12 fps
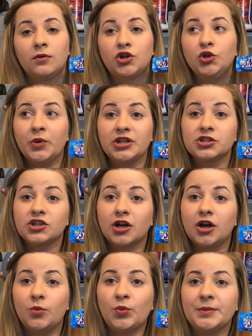
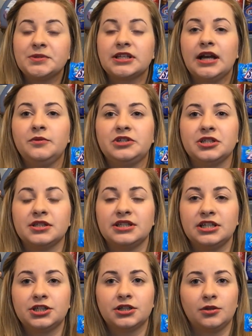coupons.com website, which is a
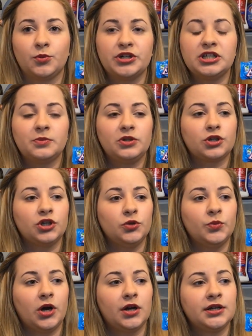digital printable
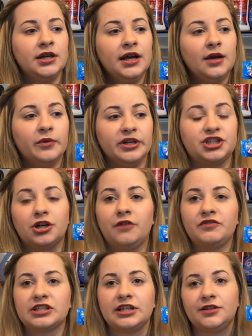coupon, which
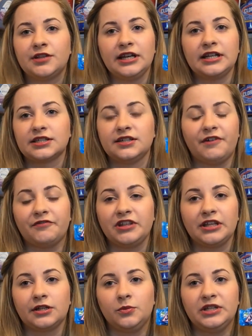obviously the links of
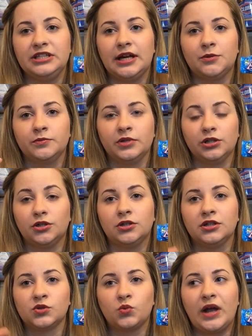everything will be down
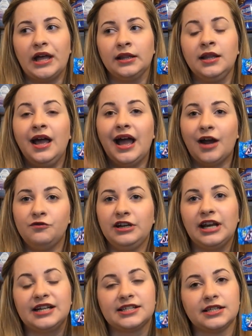below as well. I
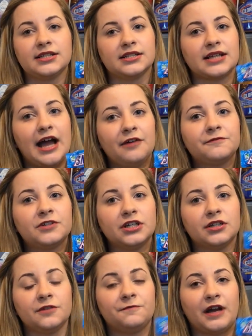realise this is
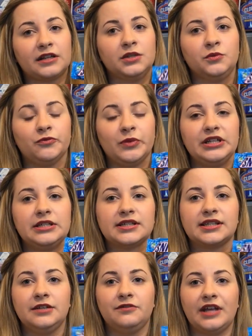after the fact that we've been to
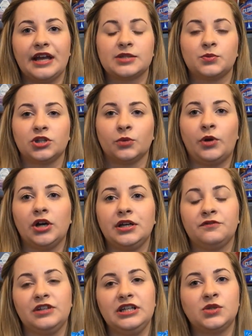CVS, but the
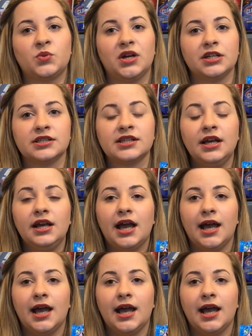point of these ones